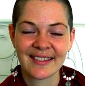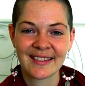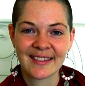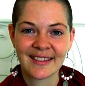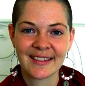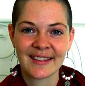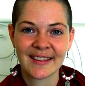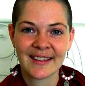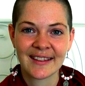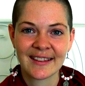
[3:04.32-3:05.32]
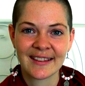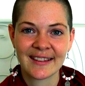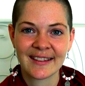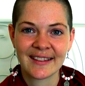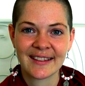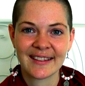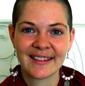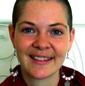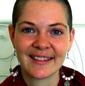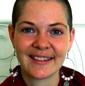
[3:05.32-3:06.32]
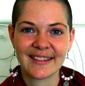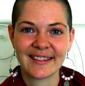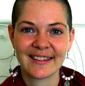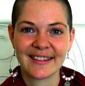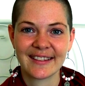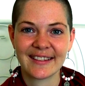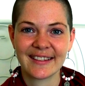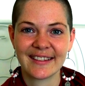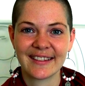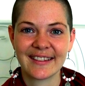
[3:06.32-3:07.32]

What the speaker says: [no speech]